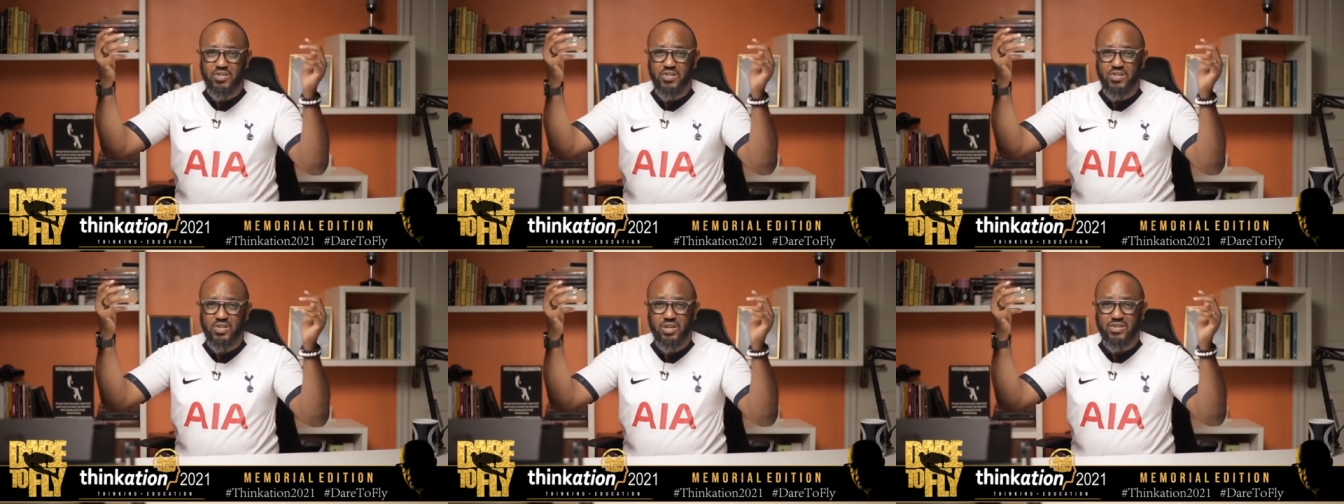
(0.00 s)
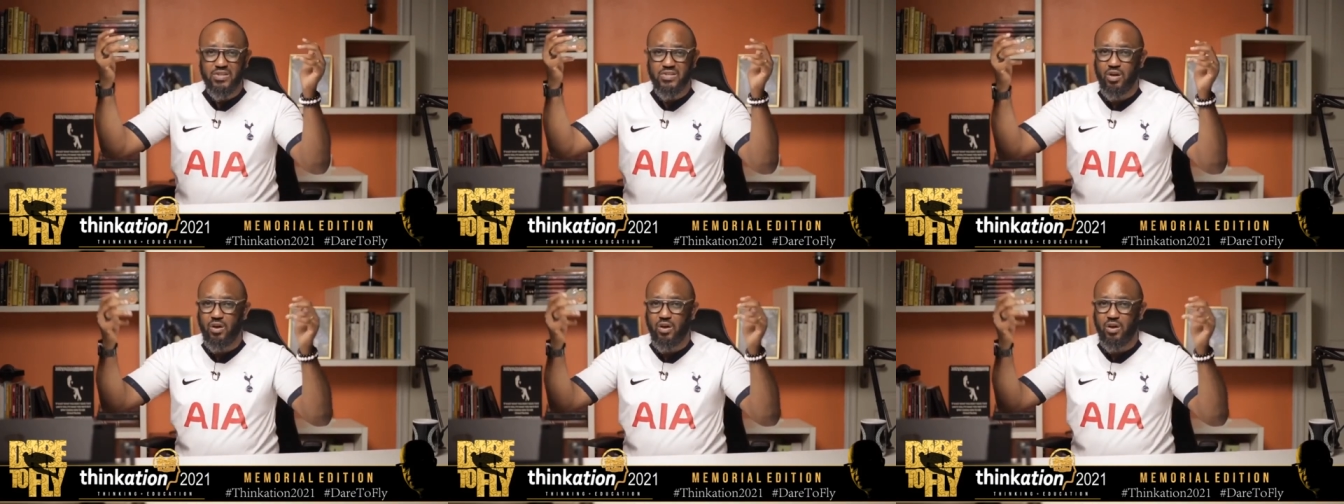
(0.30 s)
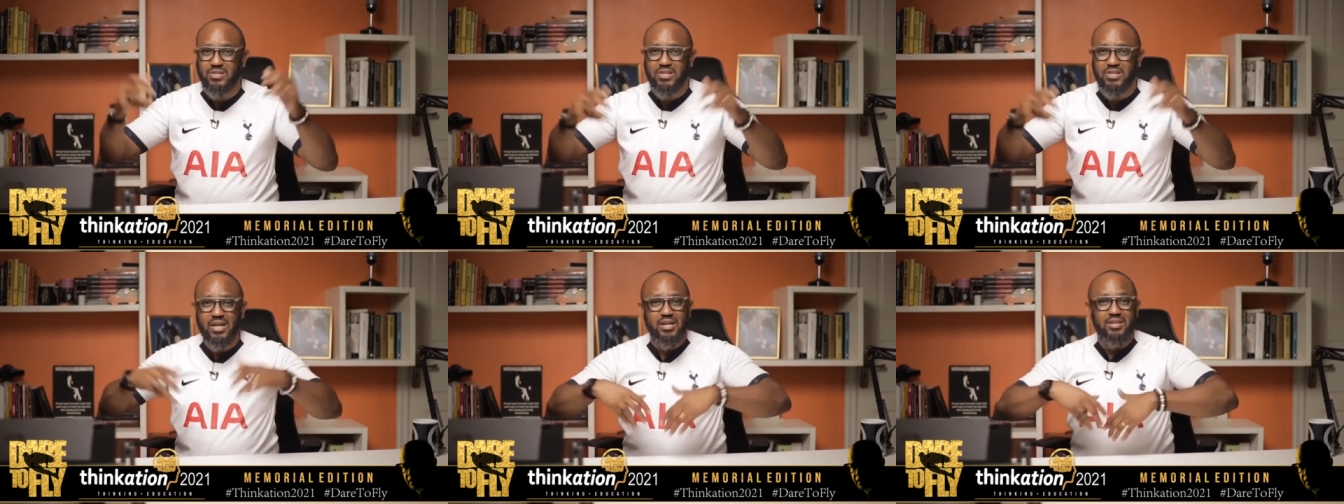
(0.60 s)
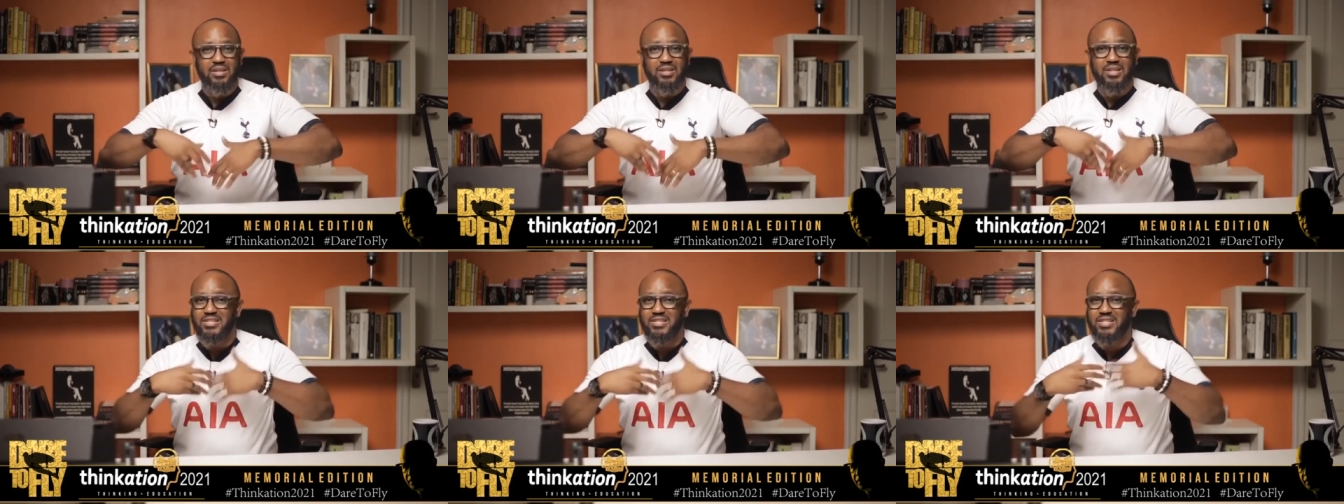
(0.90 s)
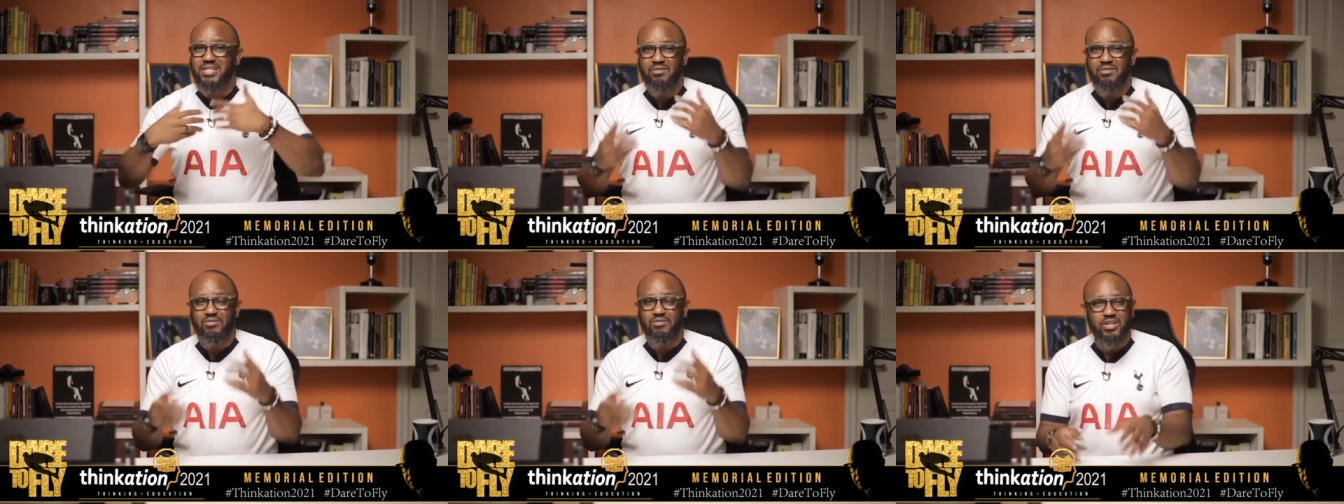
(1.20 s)
sun is hot. This
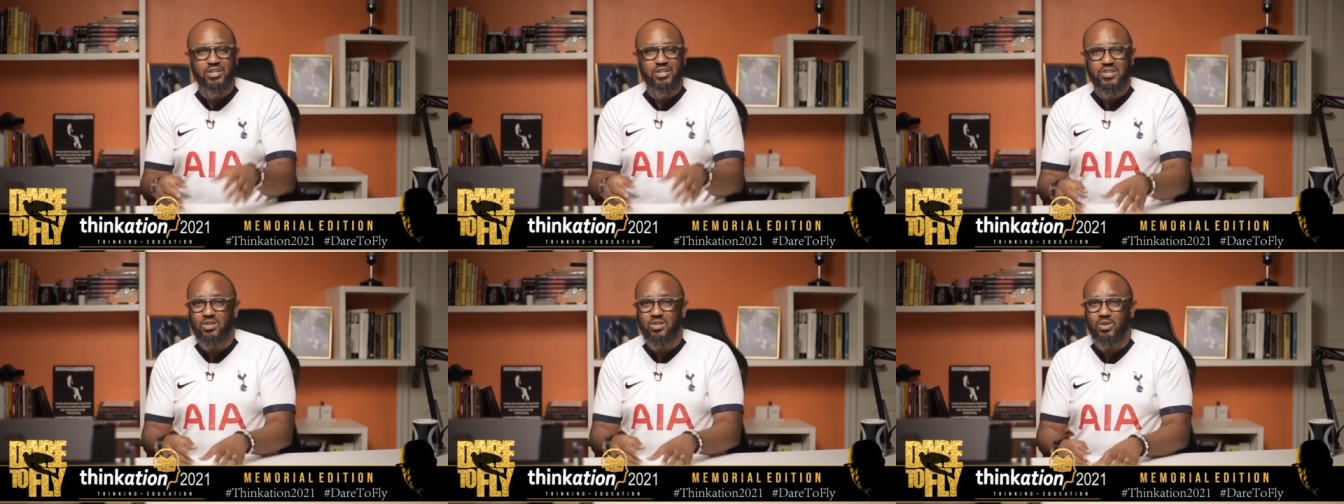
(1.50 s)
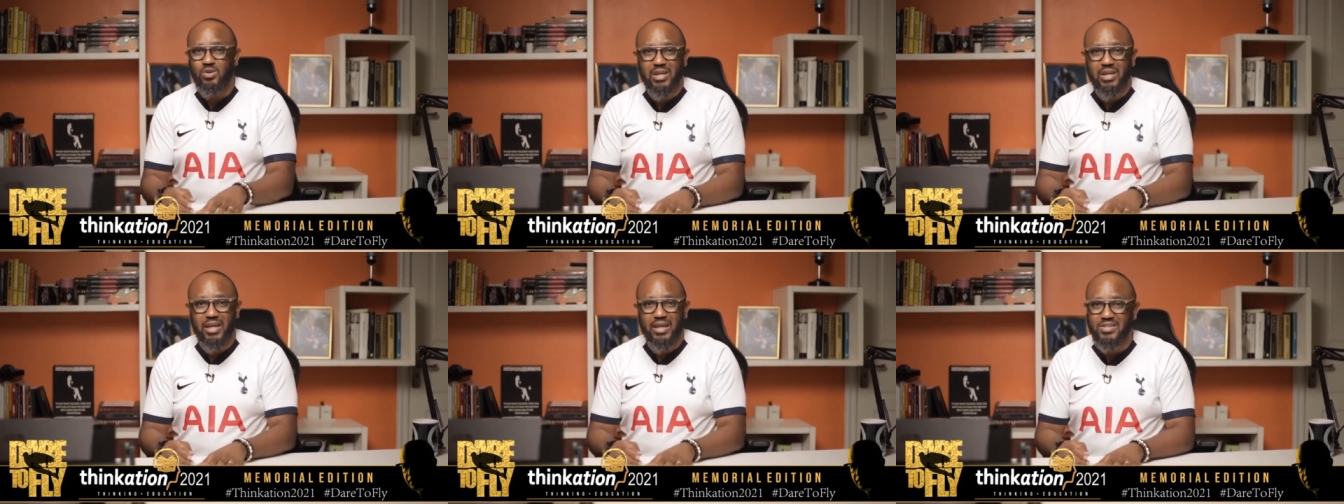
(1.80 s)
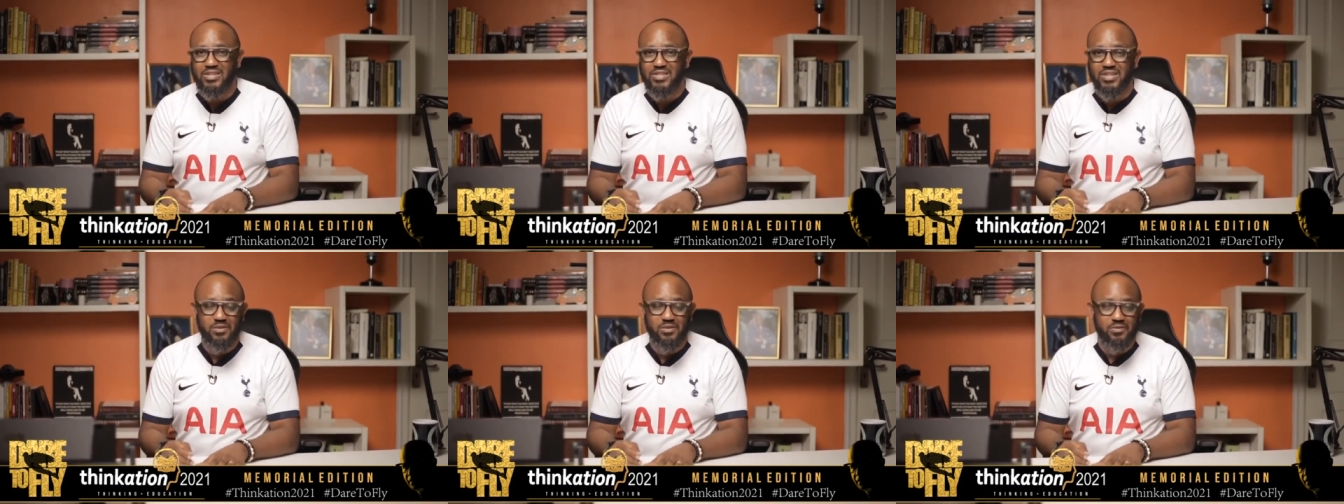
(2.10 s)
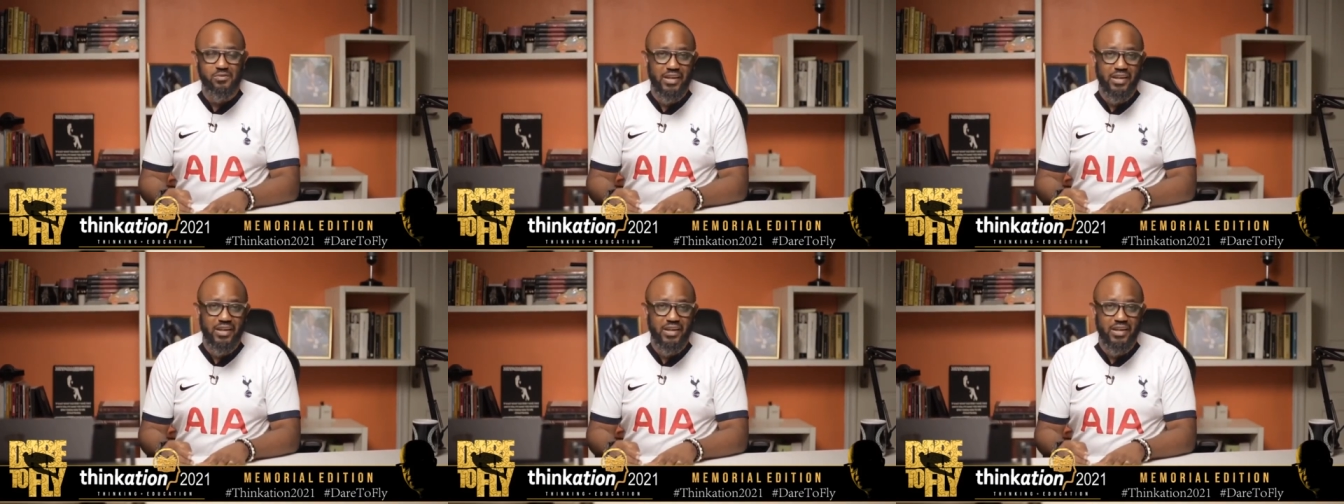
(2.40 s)
David doesn't look like he's going to